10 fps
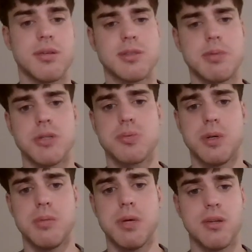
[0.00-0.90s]
It takes about
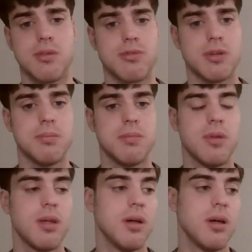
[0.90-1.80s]
20 minutes
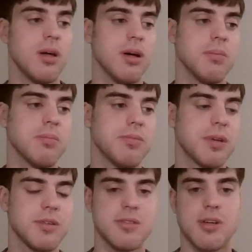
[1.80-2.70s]

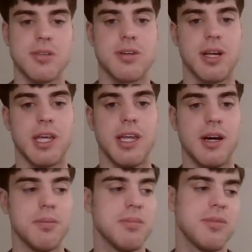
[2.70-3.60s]
because it's also got to heat
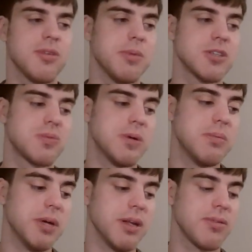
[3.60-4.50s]
up. So about
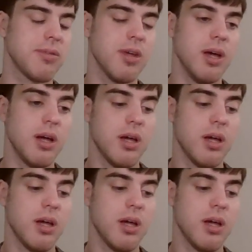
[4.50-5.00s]
20 minutes.